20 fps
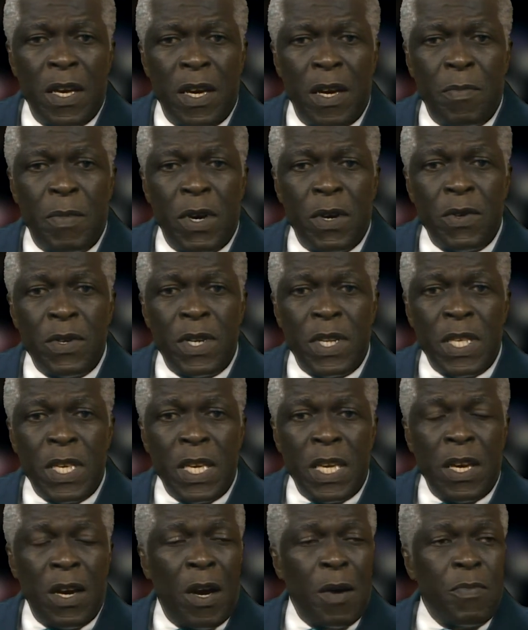about
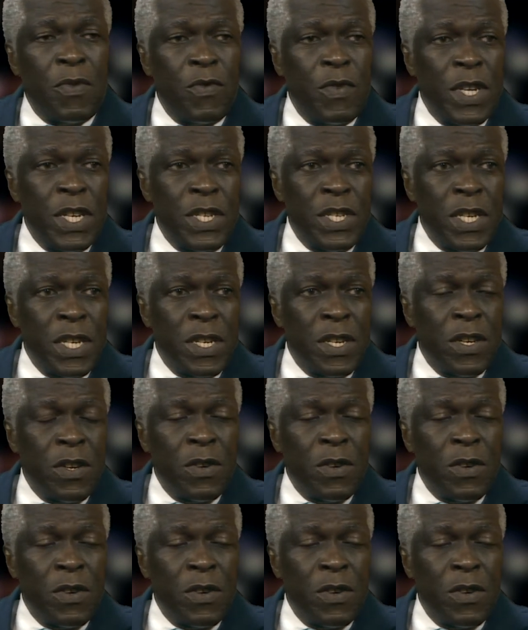the operation